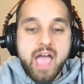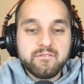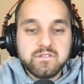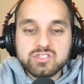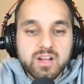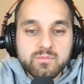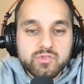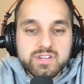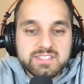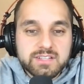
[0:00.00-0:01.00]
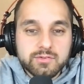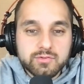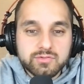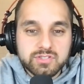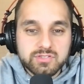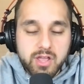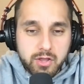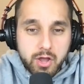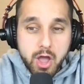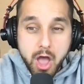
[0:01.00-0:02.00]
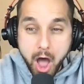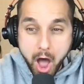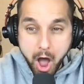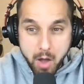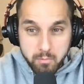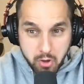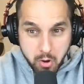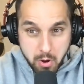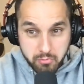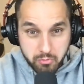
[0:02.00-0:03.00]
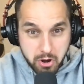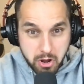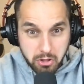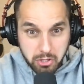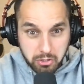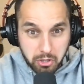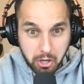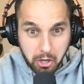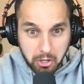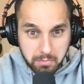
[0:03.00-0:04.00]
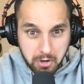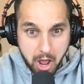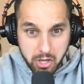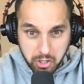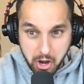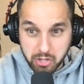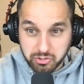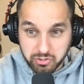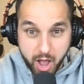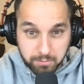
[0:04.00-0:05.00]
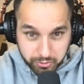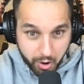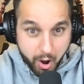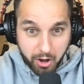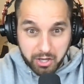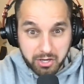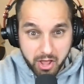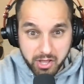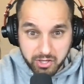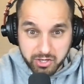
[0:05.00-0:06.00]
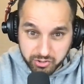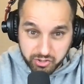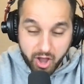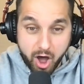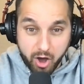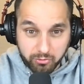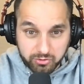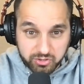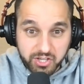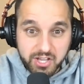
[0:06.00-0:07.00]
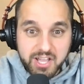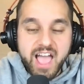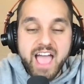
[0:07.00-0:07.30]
And for some reason, Lucy's like, I'm doing really good, but I can't stop talking like an adult.